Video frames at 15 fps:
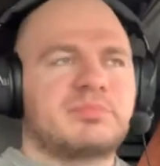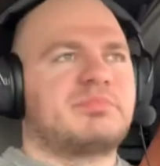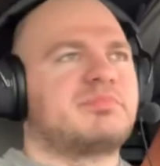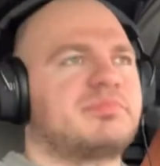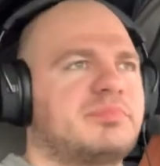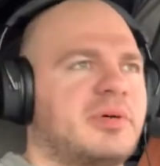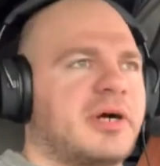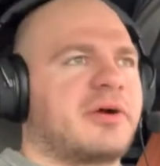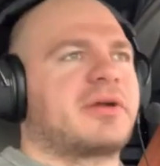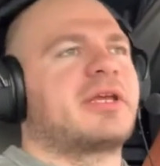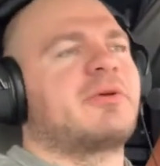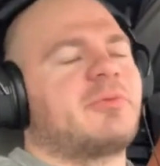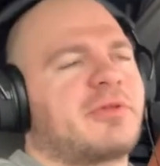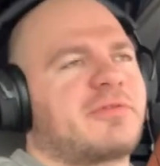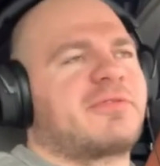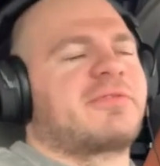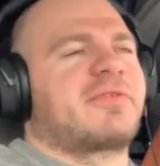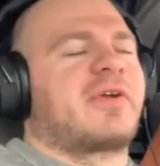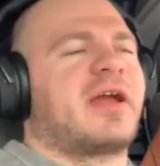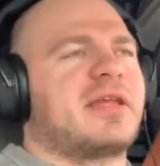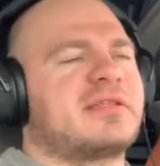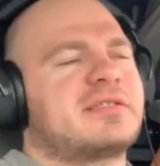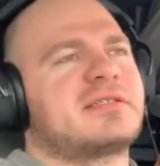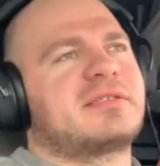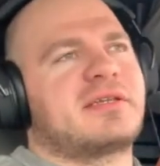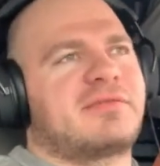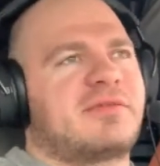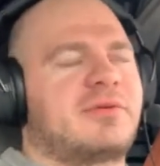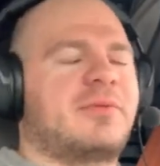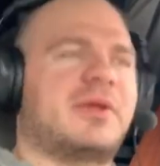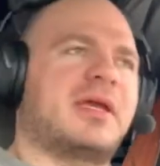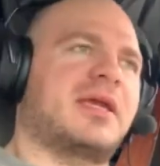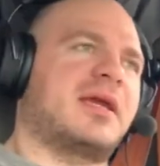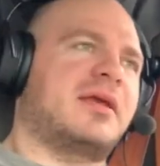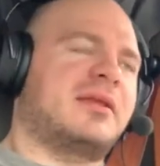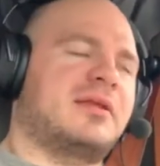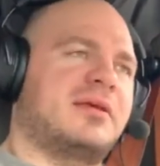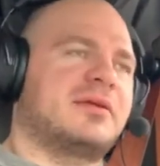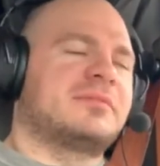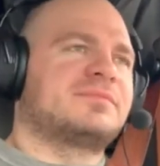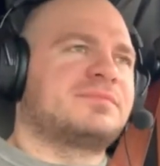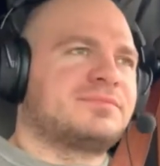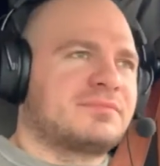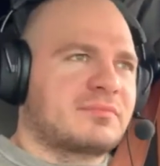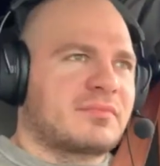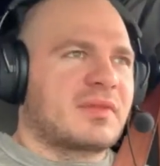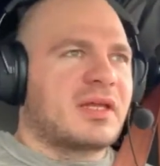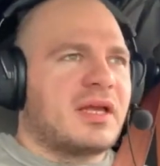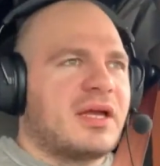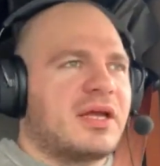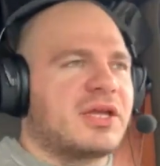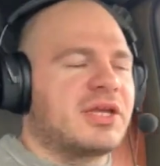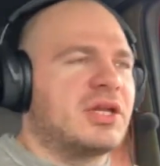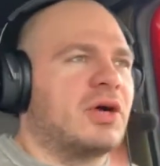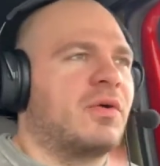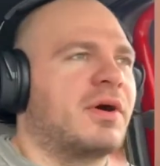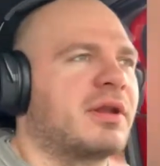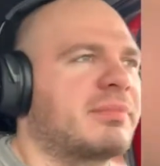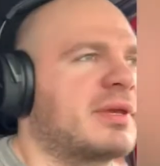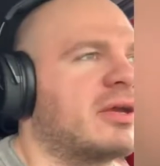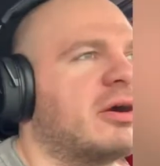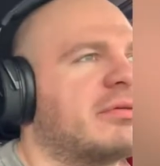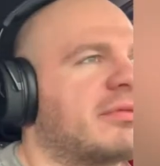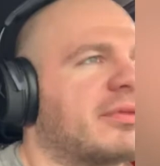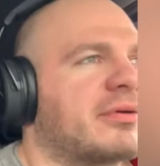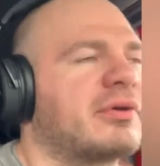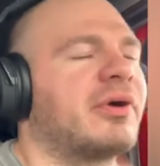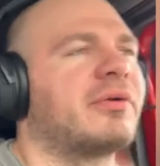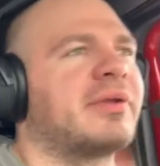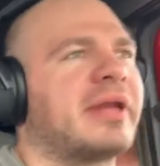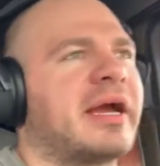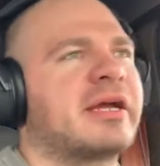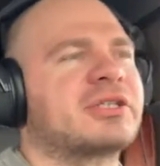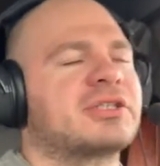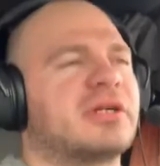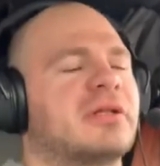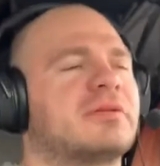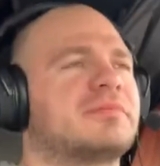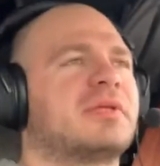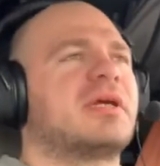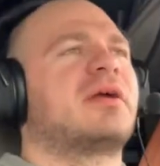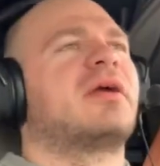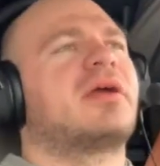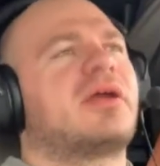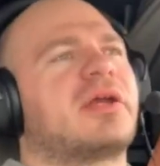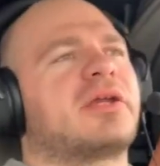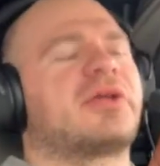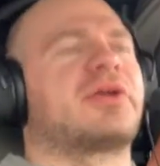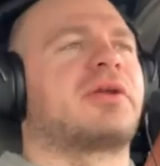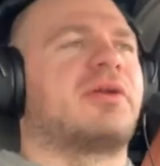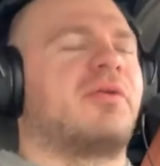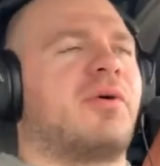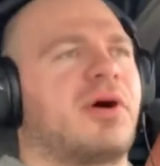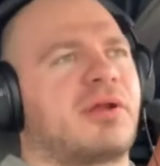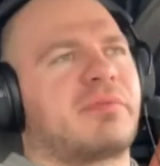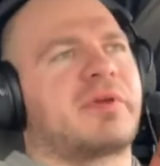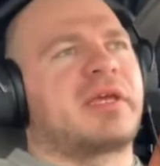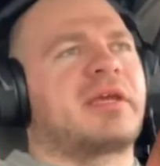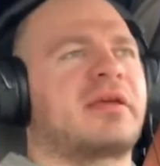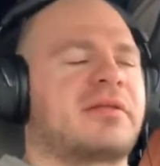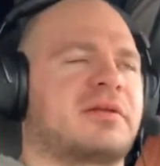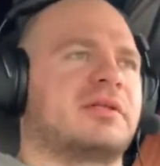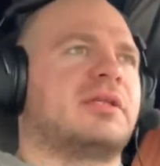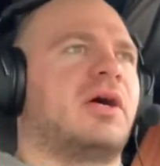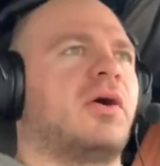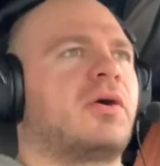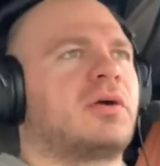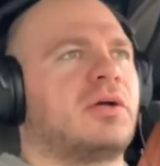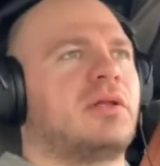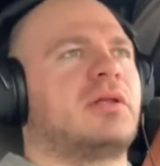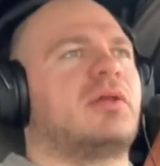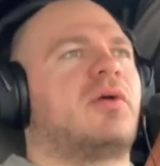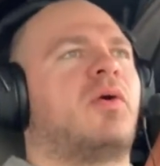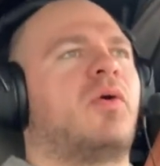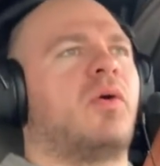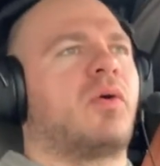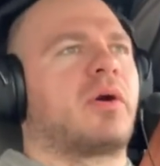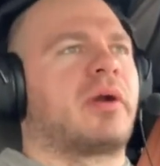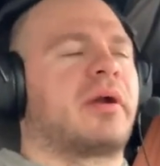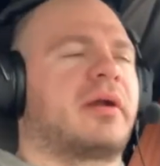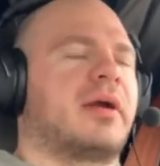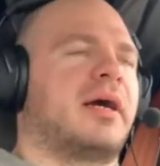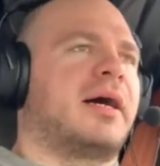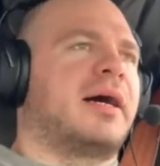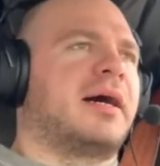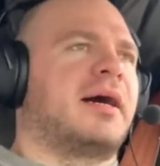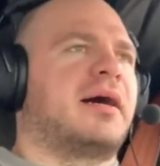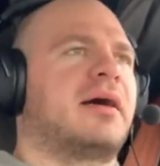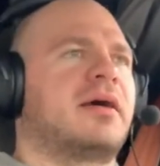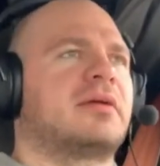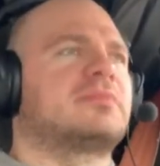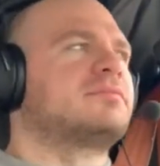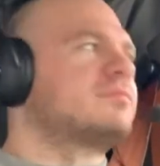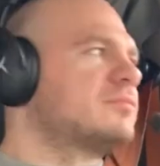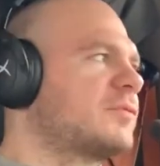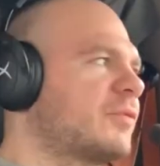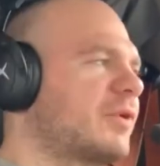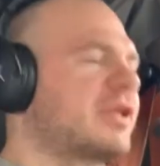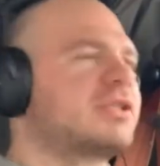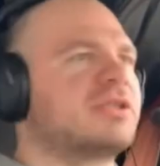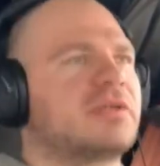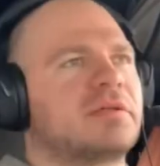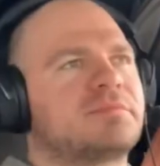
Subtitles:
party with friends every weekend, you don't want to be over the road national. You're going to want to be either local or regional.